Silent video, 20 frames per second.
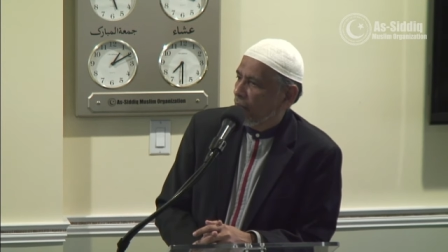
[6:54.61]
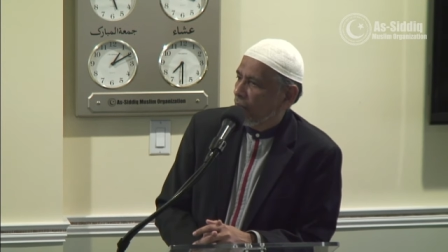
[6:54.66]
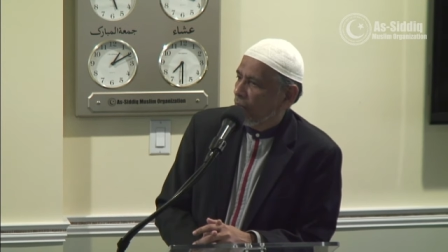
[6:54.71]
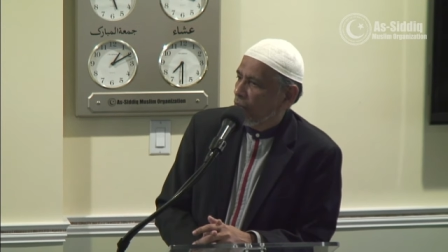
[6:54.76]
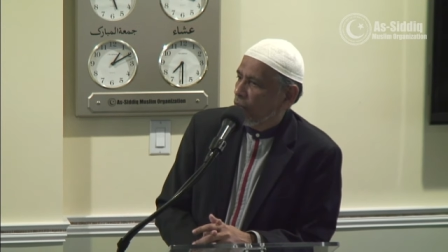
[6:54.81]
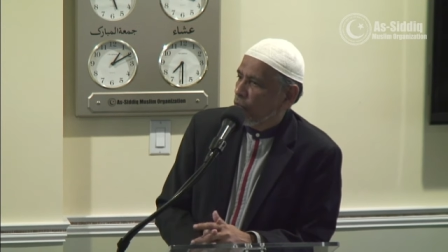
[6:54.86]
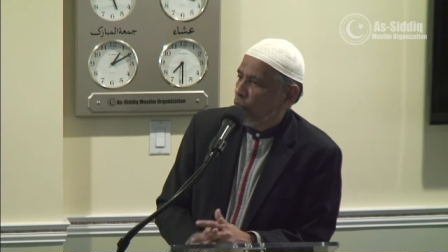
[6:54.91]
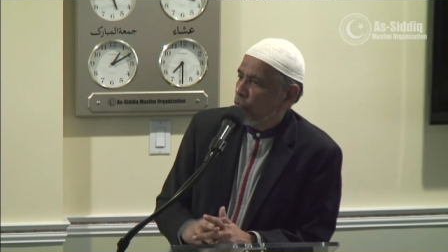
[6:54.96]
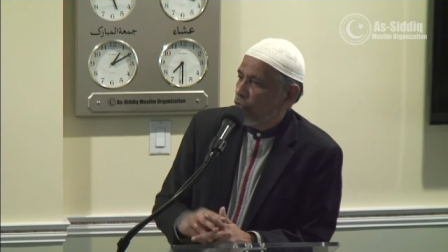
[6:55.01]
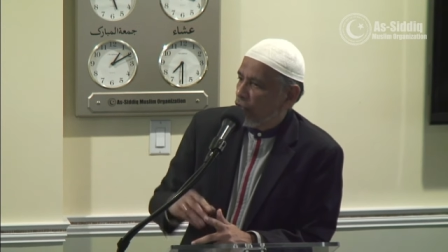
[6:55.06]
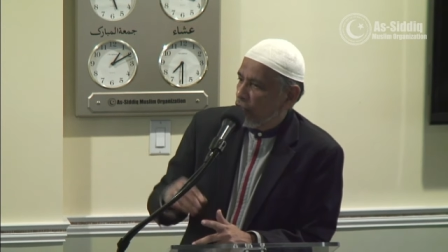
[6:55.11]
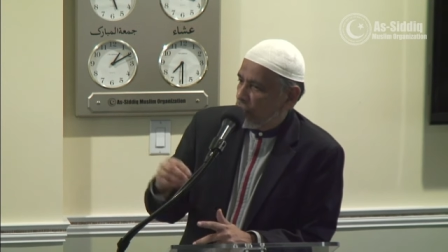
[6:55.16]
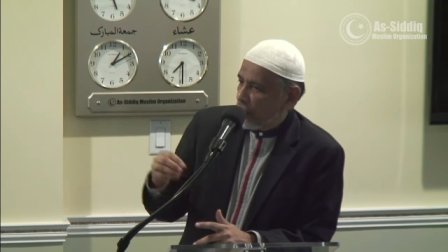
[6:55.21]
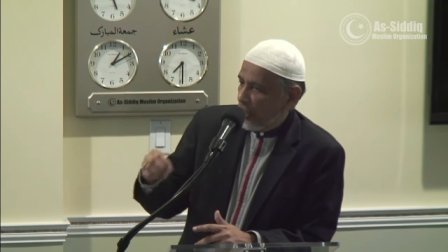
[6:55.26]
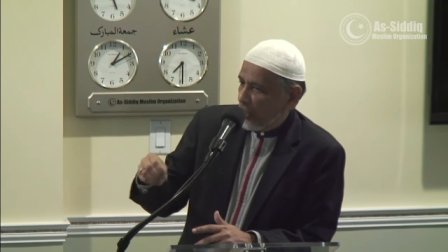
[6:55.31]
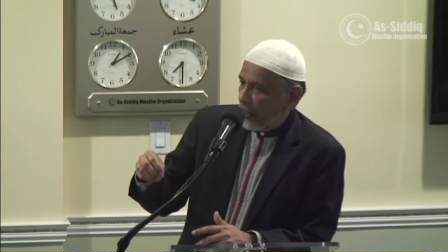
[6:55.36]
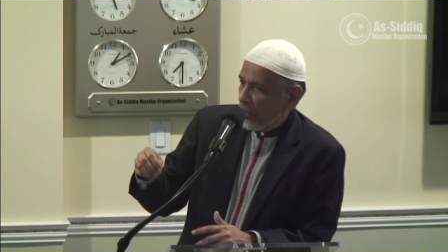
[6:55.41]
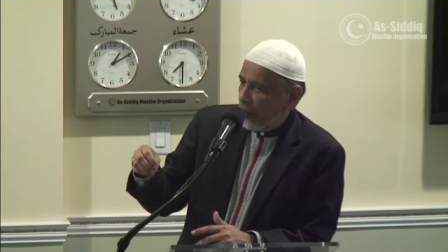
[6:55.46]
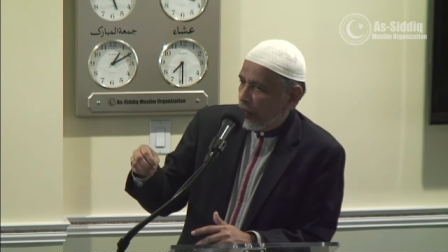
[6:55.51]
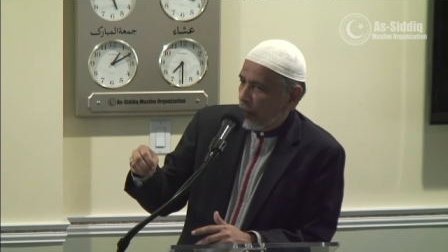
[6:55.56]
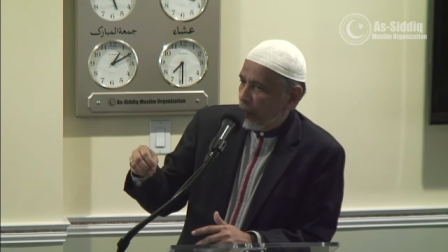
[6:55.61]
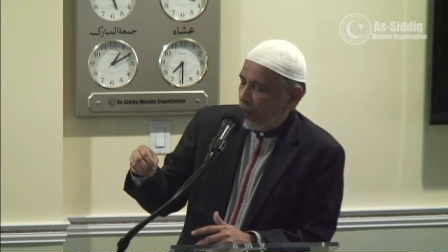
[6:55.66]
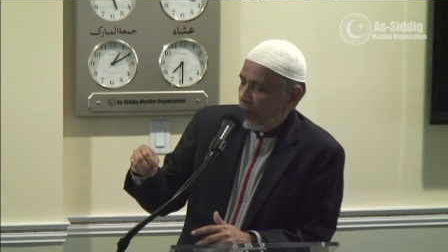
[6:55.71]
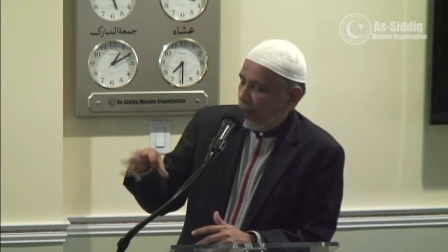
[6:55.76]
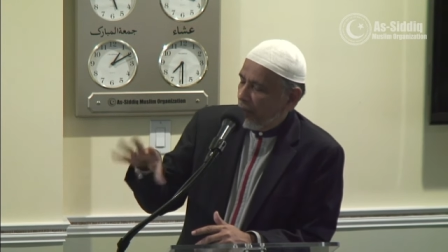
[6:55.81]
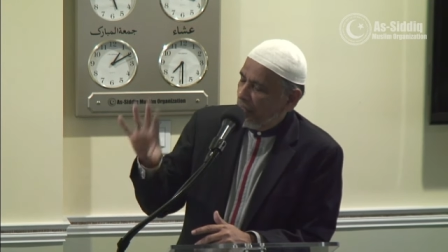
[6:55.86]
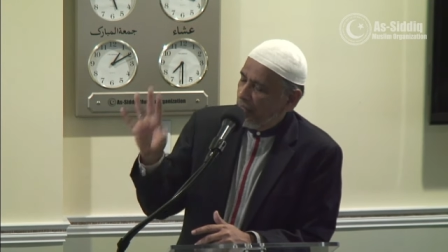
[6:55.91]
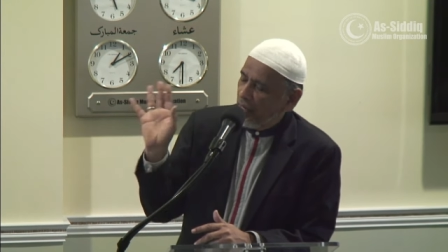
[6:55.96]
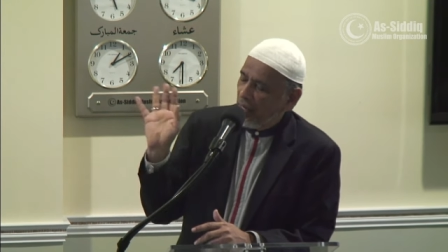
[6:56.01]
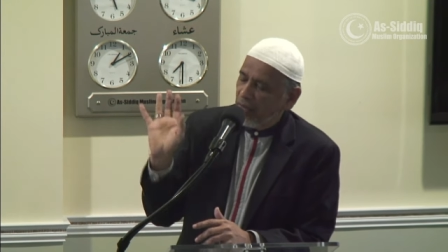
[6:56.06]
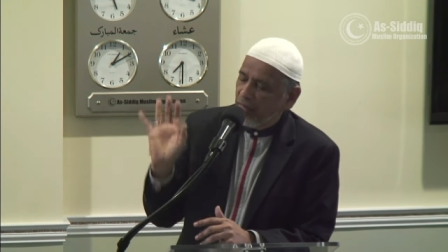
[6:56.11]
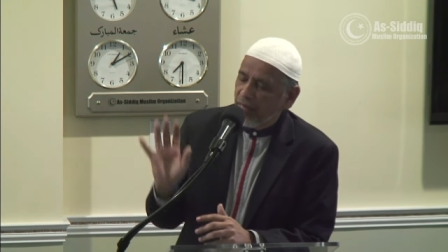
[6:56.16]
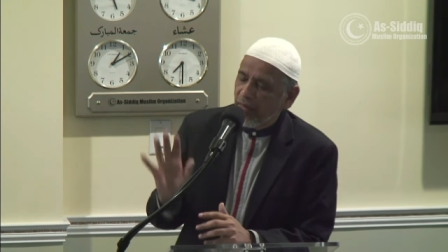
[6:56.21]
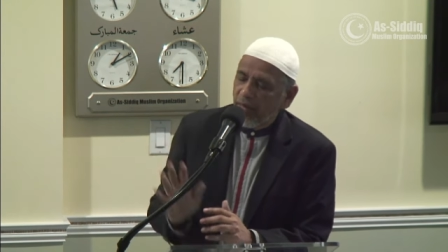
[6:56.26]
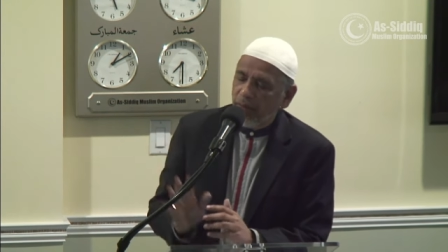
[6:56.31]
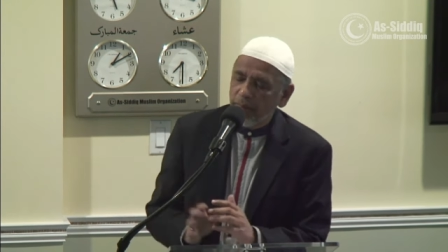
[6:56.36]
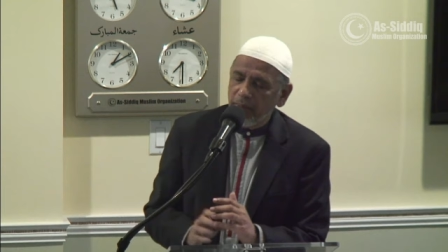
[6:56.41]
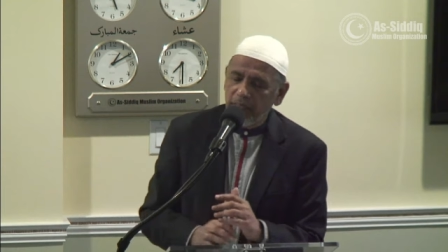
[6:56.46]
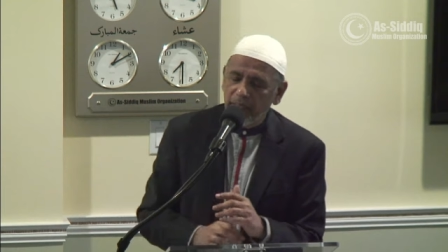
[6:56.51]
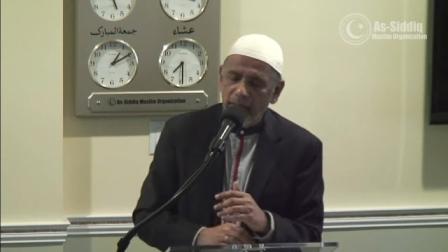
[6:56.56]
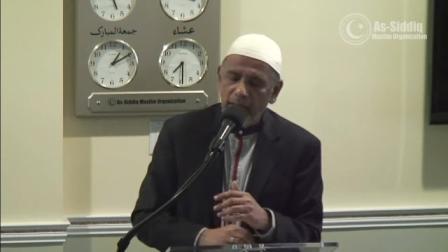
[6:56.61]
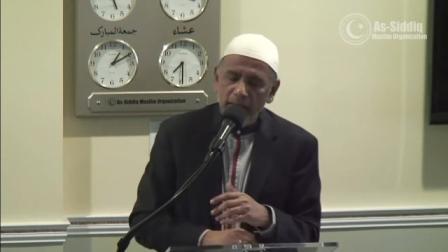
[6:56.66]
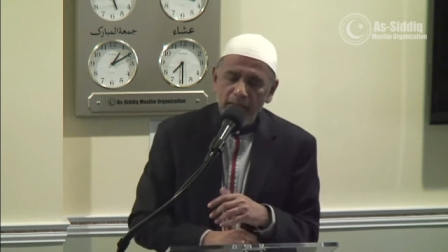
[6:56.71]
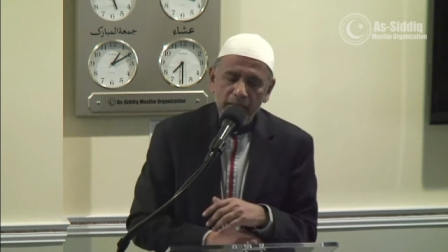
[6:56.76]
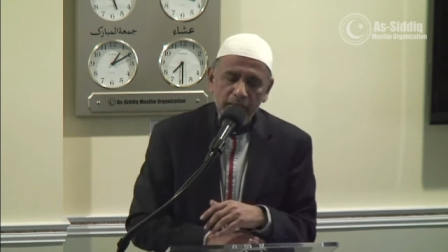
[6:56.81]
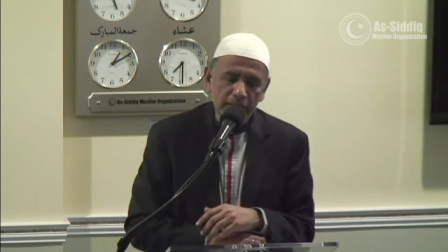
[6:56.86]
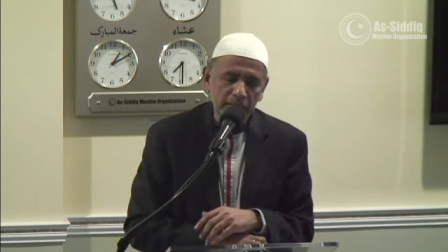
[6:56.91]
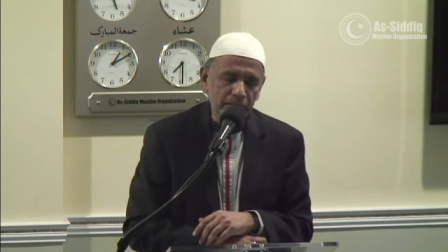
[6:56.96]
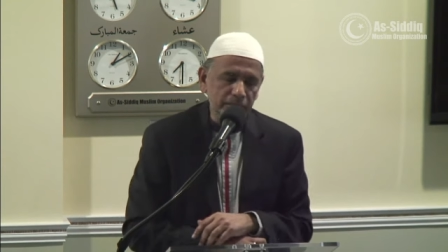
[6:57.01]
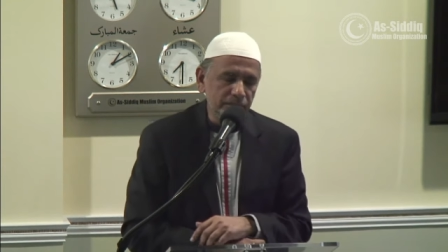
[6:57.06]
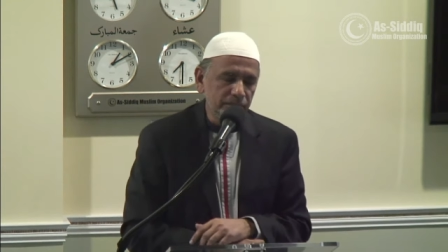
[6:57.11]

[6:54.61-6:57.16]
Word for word: Tunjikum min adabin alim.